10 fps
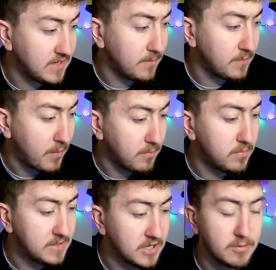I'm
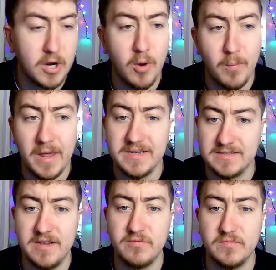probably going to go and play it
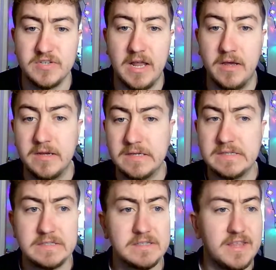safe with Salah.
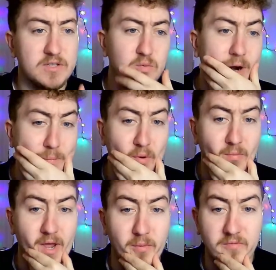That's where I'm
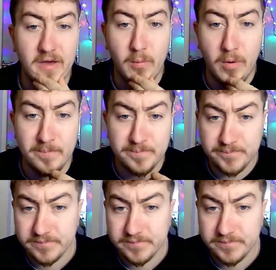probably at with that one.